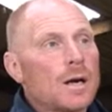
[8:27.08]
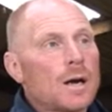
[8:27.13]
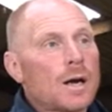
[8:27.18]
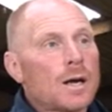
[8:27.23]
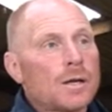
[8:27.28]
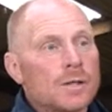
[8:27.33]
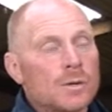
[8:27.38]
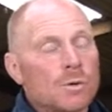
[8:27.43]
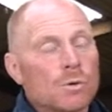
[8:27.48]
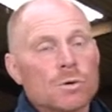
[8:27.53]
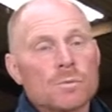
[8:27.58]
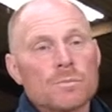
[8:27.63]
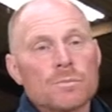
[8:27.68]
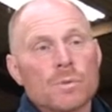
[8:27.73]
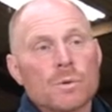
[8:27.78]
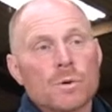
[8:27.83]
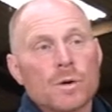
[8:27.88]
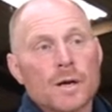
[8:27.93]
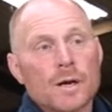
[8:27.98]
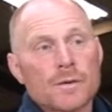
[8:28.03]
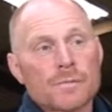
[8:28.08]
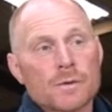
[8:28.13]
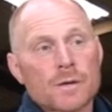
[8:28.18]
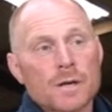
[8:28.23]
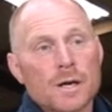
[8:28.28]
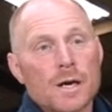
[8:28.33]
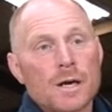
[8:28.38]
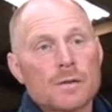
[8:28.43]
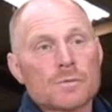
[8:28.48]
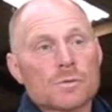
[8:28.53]
and the autumn-born heifer
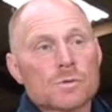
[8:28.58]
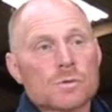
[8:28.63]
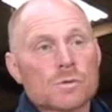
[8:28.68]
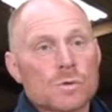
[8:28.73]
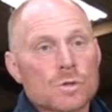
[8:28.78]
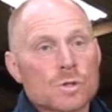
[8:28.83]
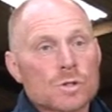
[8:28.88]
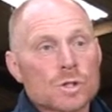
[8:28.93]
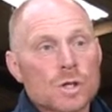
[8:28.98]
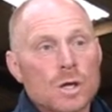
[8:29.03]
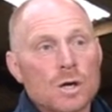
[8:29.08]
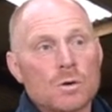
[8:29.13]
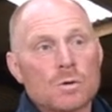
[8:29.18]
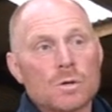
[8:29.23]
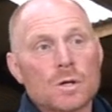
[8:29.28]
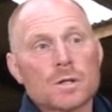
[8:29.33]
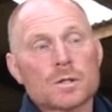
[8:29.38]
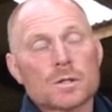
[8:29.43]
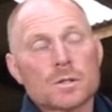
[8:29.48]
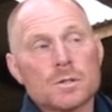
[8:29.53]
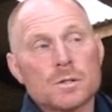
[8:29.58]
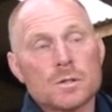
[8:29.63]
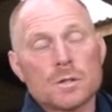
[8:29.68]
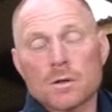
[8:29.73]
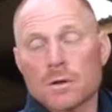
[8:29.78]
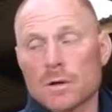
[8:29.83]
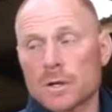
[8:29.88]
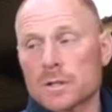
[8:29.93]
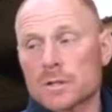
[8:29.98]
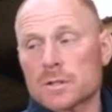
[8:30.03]
calves are sort of sold at
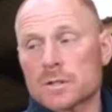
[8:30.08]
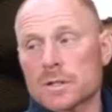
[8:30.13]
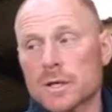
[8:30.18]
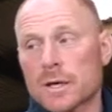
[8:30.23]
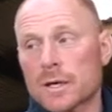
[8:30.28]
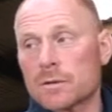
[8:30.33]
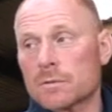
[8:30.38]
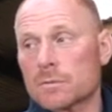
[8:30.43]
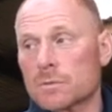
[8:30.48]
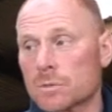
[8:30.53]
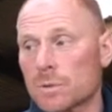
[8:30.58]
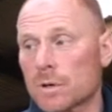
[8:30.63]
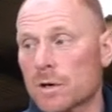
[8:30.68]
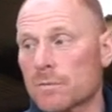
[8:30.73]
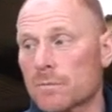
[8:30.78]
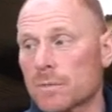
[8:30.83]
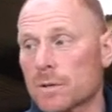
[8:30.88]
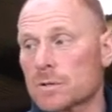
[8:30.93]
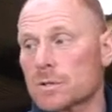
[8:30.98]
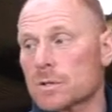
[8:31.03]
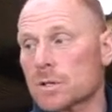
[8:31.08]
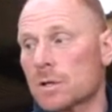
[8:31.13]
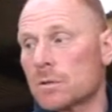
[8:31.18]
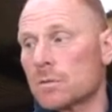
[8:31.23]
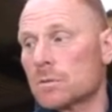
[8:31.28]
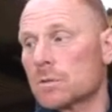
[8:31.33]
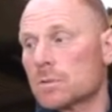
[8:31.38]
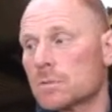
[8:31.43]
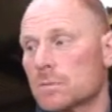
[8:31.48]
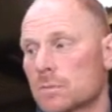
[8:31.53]
9, 10 or 12 months
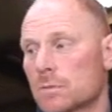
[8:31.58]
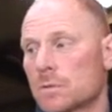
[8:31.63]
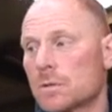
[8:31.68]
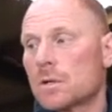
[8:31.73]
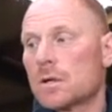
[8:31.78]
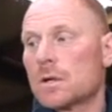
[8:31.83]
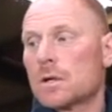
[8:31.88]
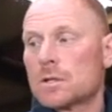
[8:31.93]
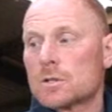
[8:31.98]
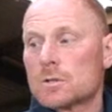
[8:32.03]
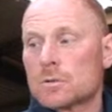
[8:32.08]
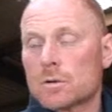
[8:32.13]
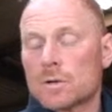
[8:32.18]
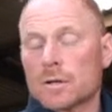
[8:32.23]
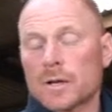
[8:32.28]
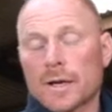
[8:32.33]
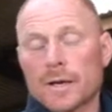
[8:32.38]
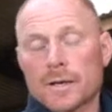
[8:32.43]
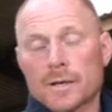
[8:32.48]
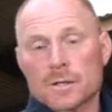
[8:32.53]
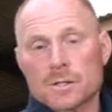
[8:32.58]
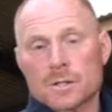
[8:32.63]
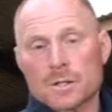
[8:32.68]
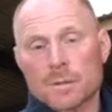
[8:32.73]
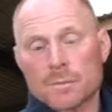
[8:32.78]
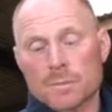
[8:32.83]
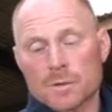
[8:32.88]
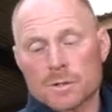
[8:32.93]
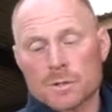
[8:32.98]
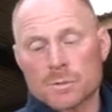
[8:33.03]
old, sort of late in the
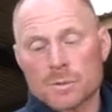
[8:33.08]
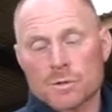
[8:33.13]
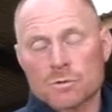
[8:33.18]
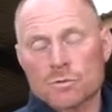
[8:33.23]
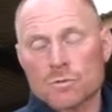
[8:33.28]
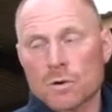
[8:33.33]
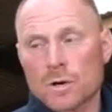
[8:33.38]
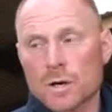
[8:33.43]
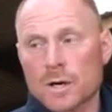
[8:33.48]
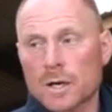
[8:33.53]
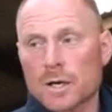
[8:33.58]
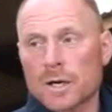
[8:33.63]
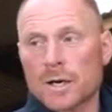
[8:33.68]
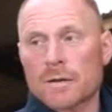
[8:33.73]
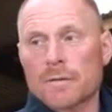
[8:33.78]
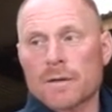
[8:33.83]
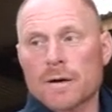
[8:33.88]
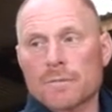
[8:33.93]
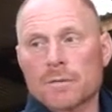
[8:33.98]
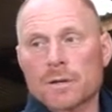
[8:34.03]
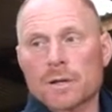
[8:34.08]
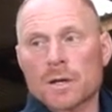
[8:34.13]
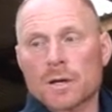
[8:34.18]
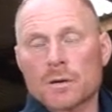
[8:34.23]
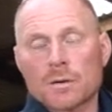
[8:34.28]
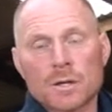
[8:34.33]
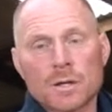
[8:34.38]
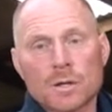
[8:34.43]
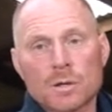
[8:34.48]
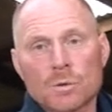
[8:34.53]
summer. So we try and clear everything
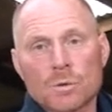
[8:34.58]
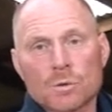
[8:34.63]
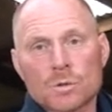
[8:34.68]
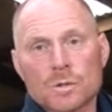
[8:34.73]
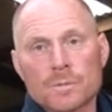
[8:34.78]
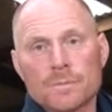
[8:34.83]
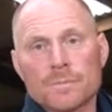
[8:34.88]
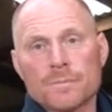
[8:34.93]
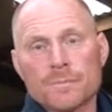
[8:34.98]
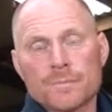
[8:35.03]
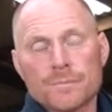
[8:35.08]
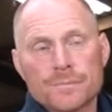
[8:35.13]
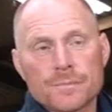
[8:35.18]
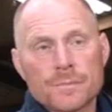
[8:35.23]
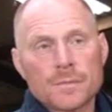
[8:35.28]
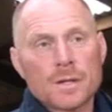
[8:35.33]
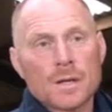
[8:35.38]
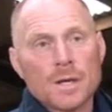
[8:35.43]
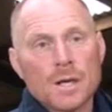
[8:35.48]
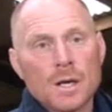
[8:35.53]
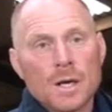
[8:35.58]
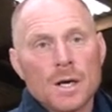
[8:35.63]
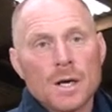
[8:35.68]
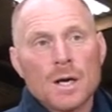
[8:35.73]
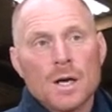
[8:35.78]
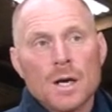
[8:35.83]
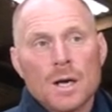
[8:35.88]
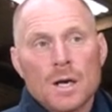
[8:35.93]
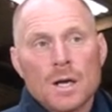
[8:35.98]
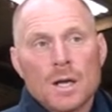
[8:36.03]
out in the autumn.
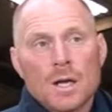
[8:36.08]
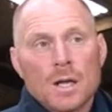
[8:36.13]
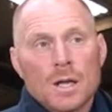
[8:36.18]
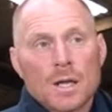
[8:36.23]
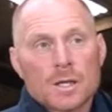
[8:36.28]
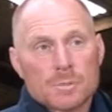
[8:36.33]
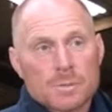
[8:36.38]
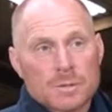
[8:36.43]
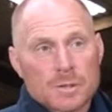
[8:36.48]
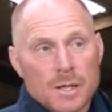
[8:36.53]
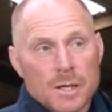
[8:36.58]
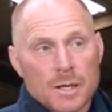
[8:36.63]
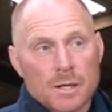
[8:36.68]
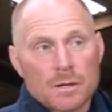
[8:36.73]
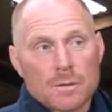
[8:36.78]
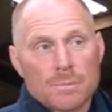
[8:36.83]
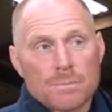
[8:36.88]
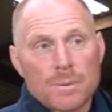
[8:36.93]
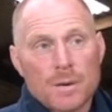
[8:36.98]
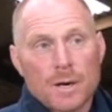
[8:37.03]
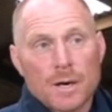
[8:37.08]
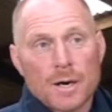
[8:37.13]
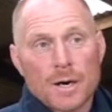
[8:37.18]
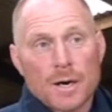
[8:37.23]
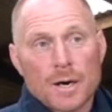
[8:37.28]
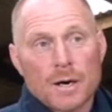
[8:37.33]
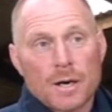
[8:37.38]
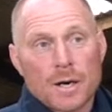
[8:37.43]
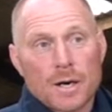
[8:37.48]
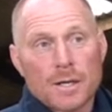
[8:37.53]
This particular
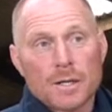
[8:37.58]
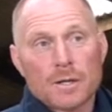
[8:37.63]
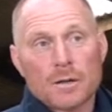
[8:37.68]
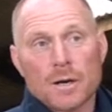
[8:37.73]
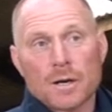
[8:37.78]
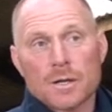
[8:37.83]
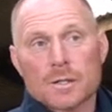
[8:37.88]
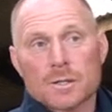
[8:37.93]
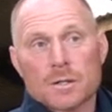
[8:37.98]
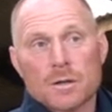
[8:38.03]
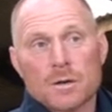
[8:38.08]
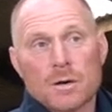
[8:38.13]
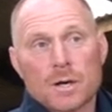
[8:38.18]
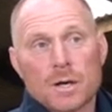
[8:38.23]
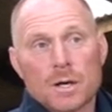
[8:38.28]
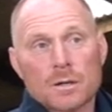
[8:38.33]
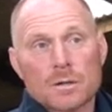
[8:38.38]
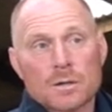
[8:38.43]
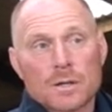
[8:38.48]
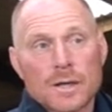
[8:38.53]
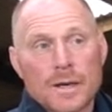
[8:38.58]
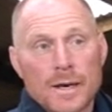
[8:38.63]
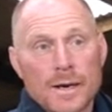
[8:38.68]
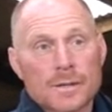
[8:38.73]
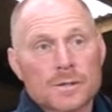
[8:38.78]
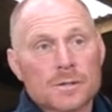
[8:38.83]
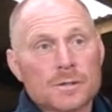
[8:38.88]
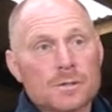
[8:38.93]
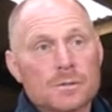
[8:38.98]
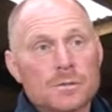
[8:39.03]
buyer, he likes our
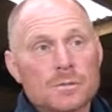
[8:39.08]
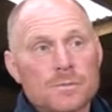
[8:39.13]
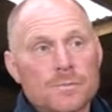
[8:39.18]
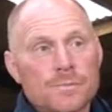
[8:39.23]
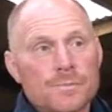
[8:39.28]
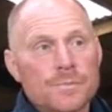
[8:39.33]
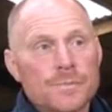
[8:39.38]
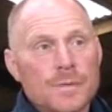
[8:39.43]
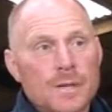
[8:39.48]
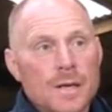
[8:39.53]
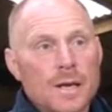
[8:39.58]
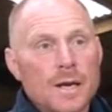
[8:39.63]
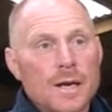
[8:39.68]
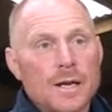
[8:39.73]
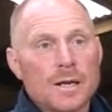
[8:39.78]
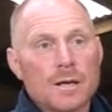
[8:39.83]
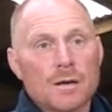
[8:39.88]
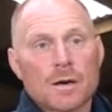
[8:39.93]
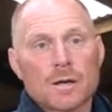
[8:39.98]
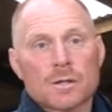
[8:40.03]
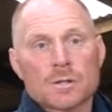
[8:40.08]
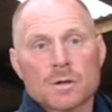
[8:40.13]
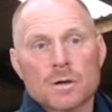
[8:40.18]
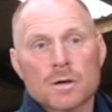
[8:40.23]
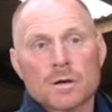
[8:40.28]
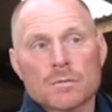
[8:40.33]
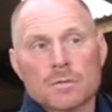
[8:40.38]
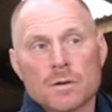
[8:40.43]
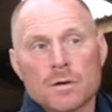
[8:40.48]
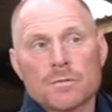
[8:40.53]
cattle, he likes
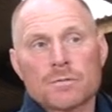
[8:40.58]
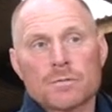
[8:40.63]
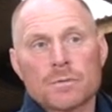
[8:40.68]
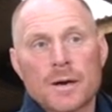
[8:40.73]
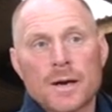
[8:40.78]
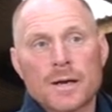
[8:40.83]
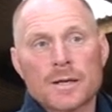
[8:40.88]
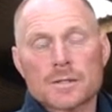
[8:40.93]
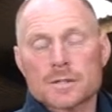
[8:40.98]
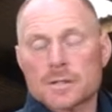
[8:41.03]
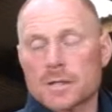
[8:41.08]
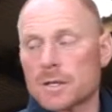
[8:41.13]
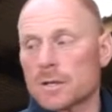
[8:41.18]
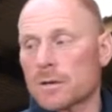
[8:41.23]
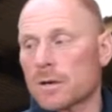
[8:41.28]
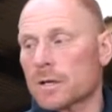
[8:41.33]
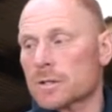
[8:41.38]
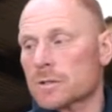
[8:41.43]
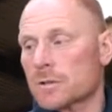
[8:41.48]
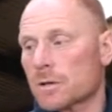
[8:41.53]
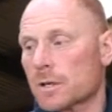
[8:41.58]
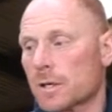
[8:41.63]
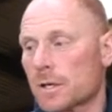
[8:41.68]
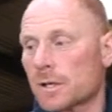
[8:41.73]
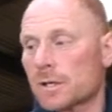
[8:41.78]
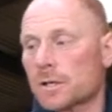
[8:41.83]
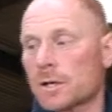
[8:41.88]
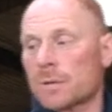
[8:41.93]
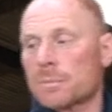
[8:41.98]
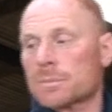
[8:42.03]
our growth rates, he likes our
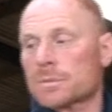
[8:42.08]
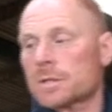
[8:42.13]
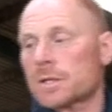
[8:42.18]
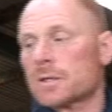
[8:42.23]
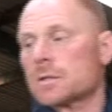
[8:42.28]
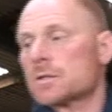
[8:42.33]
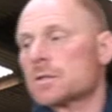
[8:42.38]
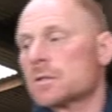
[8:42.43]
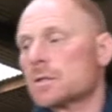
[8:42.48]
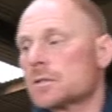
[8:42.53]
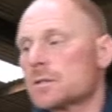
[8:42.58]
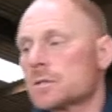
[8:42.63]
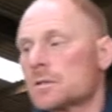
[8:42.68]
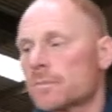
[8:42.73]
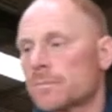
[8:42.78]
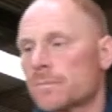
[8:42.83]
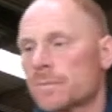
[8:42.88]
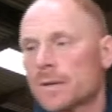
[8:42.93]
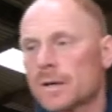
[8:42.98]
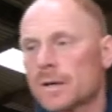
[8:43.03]
killing out percentages,